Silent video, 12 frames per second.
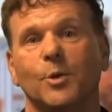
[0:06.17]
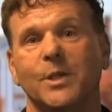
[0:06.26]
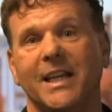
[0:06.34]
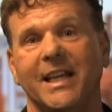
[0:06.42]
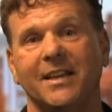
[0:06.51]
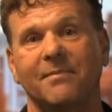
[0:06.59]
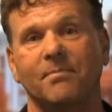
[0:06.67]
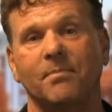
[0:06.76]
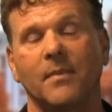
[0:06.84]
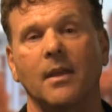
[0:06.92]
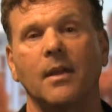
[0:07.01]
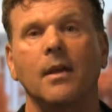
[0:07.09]
Routine.
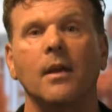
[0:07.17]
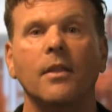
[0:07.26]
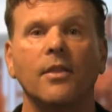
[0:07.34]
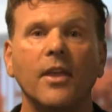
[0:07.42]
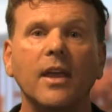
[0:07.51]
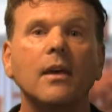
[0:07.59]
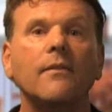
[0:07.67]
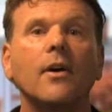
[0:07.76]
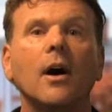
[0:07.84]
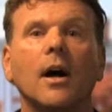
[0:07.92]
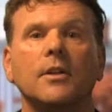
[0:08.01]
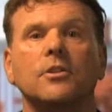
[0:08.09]
Think
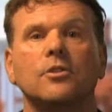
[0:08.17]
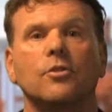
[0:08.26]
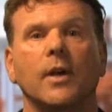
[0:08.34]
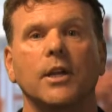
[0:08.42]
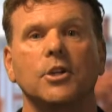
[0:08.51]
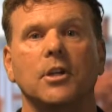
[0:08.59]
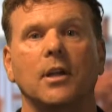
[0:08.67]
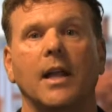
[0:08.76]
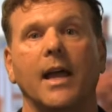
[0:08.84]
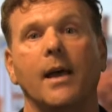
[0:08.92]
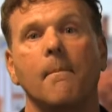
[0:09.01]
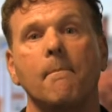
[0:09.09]
of concentration
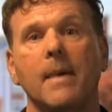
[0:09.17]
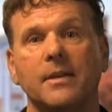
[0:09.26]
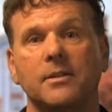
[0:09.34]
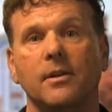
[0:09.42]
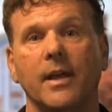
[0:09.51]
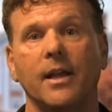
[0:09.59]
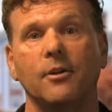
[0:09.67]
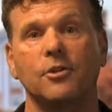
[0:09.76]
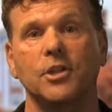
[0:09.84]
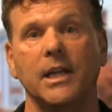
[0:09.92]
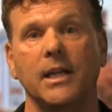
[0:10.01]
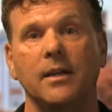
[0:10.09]
like a mental
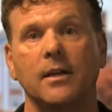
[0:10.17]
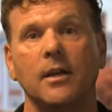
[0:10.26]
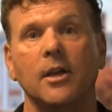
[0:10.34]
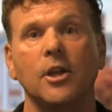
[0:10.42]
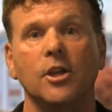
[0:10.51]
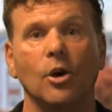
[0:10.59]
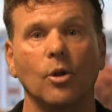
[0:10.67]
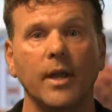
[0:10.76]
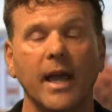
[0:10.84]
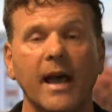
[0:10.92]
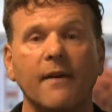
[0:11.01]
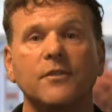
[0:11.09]
energy. You
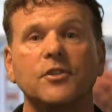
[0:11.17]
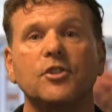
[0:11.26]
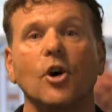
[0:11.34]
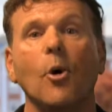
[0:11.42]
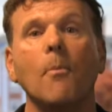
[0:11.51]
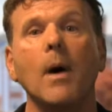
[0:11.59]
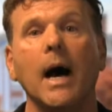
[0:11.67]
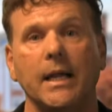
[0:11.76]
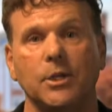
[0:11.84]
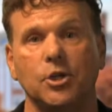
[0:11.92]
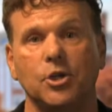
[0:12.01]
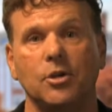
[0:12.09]
only have so
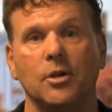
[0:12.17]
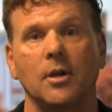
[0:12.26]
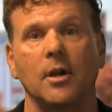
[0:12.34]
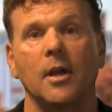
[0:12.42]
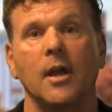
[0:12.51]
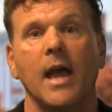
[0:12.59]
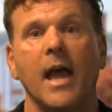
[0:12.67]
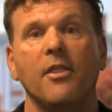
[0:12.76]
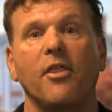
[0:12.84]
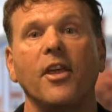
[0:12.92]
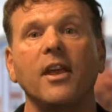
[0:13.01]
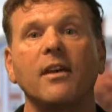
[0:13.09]
much.
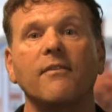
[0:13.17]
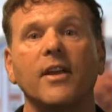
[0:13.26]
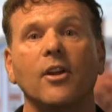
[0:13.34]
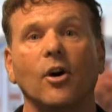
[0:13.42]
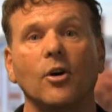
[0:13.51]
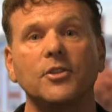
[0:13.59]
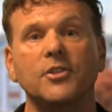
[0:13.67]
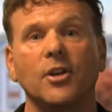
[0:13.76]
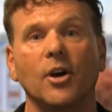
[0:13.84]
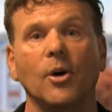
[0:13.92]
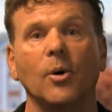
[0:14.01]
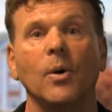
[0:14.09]
And think of it
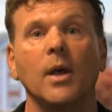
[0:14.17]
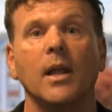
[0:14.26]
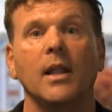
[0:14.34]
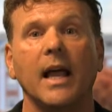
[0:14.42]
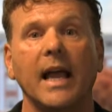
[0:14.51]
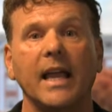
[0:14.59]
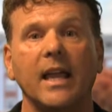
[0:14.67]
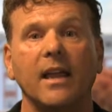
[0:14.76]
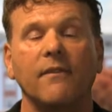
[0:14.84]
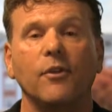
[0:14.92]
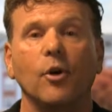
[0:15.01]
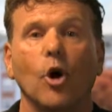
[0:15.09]
also like
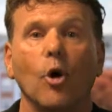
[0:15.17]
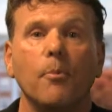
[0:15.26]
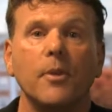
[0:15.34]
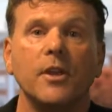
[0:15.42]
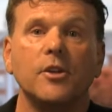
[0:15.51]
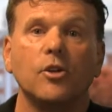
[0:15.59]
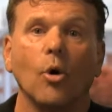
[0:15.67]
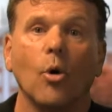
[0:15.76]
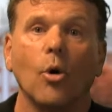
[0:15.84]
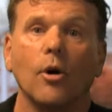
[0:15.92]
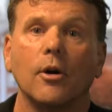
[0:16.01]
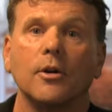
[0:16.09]
if you open the
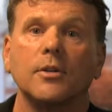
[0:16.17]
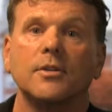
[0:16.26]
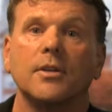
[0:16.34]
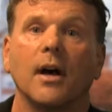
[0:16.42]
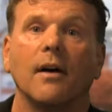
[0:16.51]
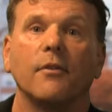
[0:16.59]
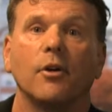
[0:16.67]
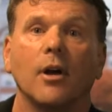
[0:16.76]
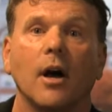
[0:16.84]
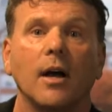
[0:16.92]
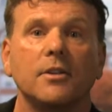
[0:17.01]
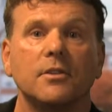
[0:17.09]
doors of your
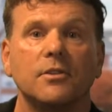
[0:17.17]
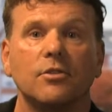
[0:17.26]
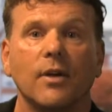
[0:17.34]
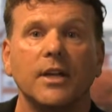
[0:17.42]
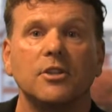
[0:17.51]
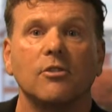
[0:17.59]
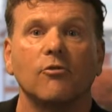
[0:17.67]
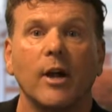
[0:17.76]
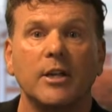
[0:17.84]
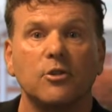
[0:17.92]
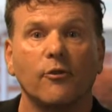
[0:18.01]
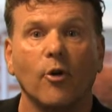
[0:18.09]
concentration
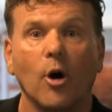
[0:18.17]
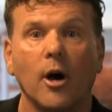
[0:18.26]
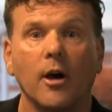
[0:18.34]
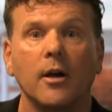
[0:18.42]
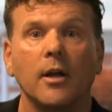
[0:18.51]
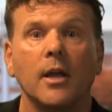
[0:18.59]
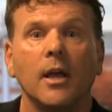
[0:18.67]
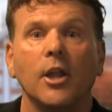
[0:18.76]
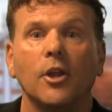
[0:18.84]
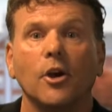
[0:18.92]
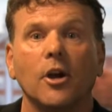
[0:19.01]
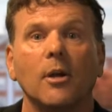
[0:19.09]
reservoir,
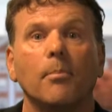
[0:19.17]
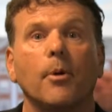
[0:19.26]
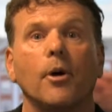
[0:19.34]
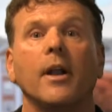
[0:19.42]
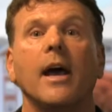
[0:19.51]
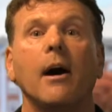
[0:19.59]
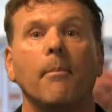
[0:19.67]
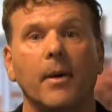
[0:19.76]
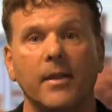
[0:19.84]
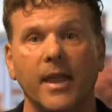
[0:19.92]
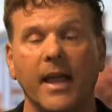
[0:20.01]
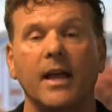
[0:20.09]
you're going to burn out
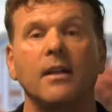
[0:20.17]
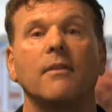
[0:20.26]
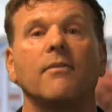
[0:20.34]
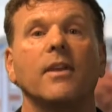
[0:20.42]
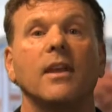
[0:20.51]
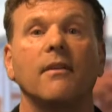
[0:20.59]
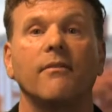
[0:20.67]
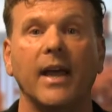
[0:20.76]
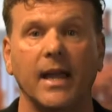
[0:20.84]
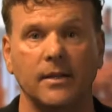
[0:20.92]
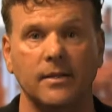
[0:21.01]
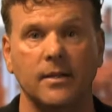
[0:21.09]
by the end of the
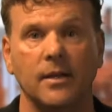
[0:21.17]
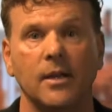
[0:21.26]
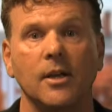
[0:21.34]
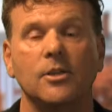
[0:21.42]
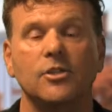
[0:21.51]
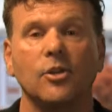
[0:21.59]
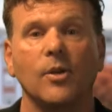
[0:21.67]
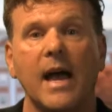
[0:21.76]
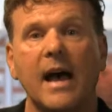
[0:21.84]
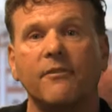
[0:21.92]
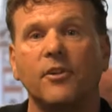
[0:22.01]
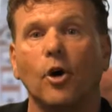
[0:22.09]
event. So you
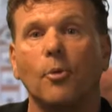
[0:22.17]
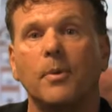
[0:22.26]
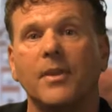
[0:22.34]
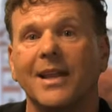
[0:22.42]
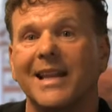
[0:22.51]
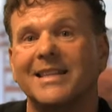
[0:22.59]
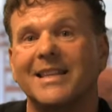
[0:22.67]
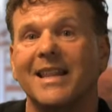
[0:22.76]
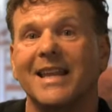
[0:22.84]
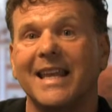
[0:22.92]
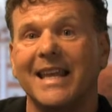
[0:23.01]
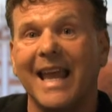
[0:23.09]
have to open the, let's say,
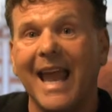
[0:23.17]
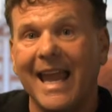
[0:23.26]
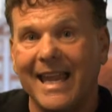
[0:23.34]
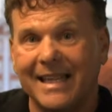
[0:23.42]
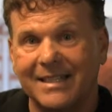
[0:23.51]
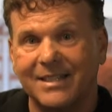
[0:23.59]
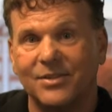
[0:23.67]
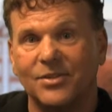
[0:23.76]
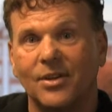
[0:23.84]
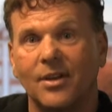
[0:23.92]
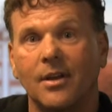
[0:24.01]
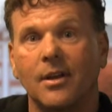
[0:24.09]
the
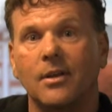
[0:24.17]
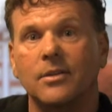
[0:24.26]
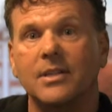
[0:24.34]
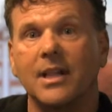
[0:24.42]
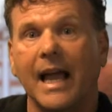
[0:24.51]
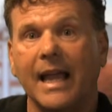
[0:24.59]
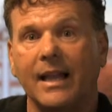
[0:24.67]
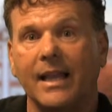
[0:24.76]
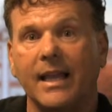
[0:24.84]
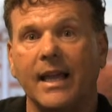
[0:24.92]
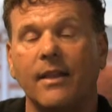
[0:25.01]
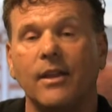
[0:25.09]
gates
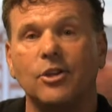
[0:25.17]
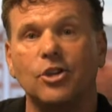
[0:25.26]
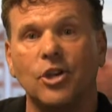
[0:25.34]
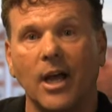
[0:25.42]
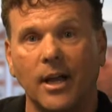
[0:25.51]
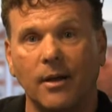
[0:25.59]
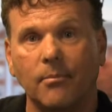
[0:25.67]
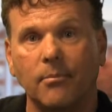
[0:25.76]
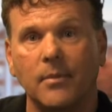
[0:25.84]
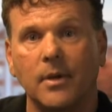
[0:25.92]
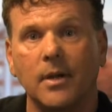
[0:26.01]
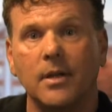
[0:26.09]
slightly and then shut them,
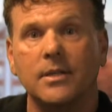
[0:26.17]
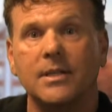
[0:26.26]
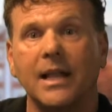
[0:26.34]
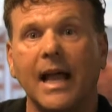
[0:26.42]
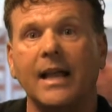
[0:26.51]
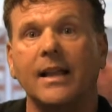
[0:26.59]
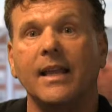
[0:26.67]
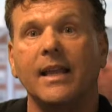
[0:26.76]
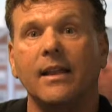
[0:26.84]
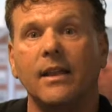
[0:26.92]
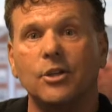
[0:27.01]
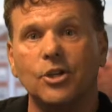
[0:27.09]

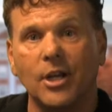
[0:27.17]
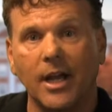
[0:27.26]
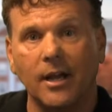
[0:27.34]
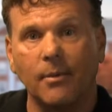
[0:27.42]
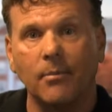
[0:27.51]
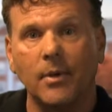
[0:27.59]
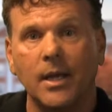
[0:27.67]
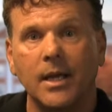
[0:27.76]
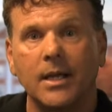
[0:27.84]
slightly and then shut them,